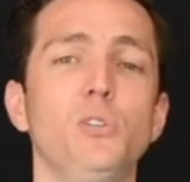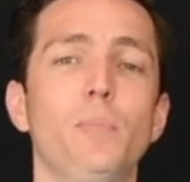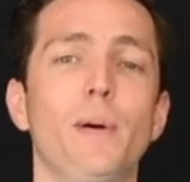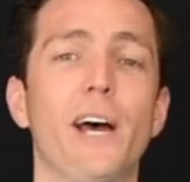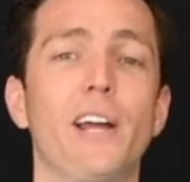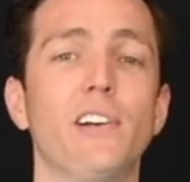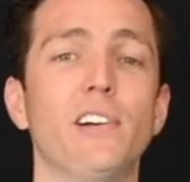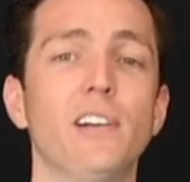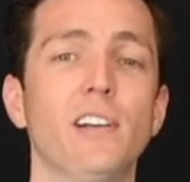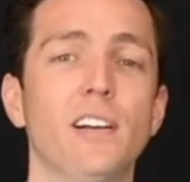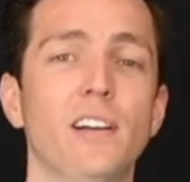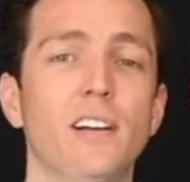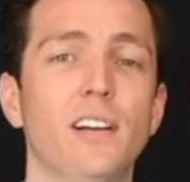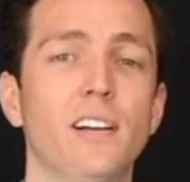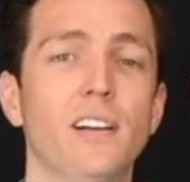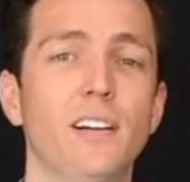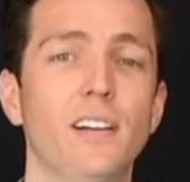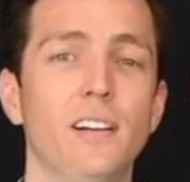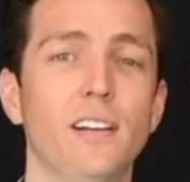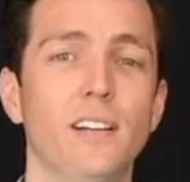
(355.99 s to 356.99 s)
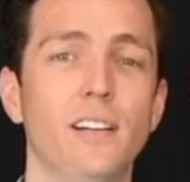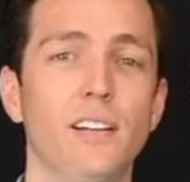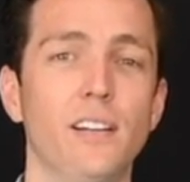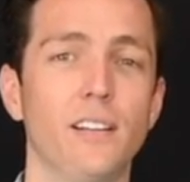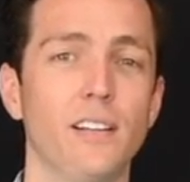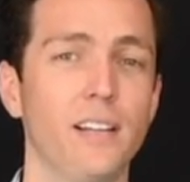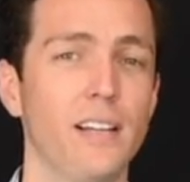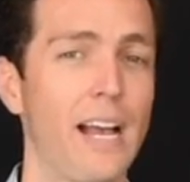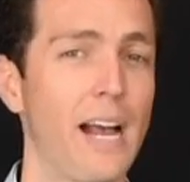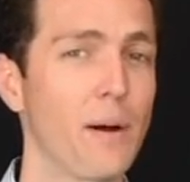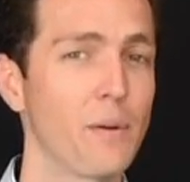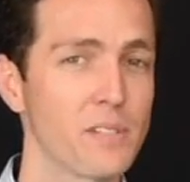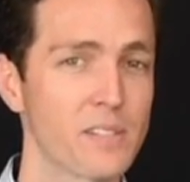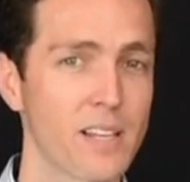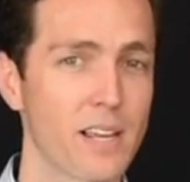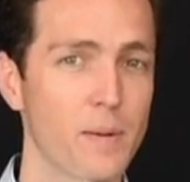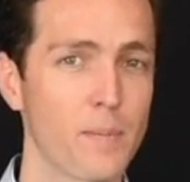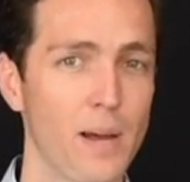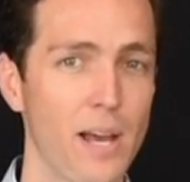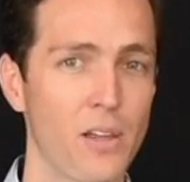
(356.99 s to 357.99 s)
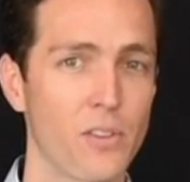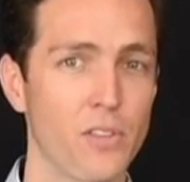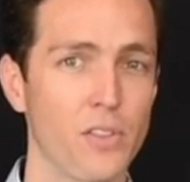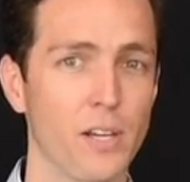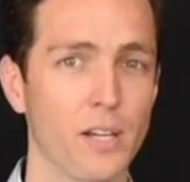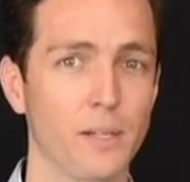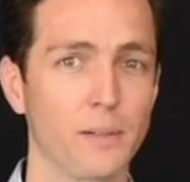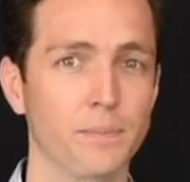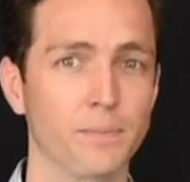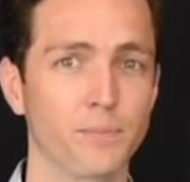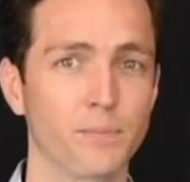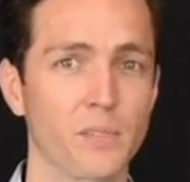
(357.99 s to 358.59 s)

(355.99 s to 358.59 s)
do better, how is that a bad thing?